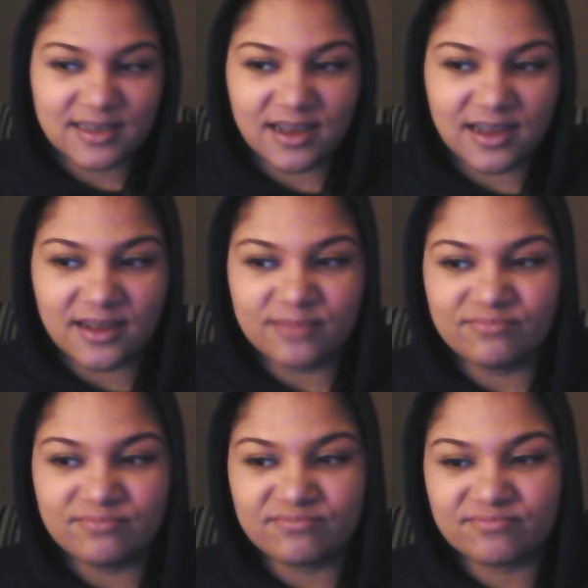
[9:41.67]

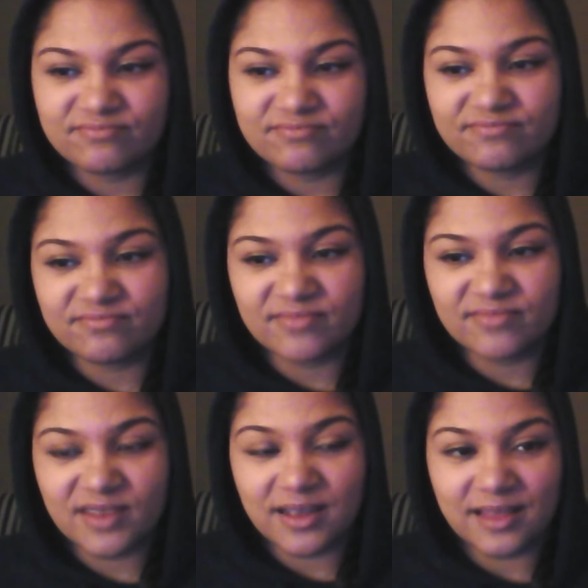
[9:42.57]

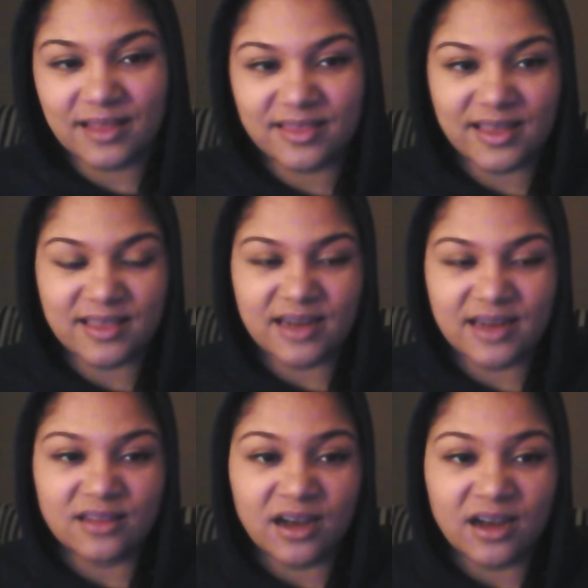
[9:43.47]
I think that a
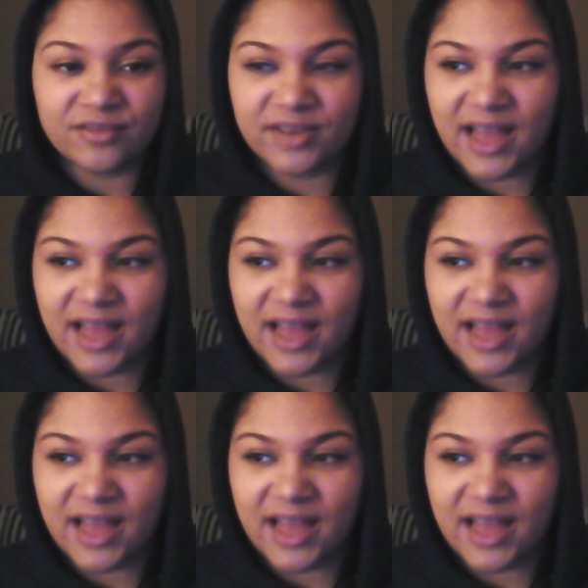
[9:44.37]
lot of it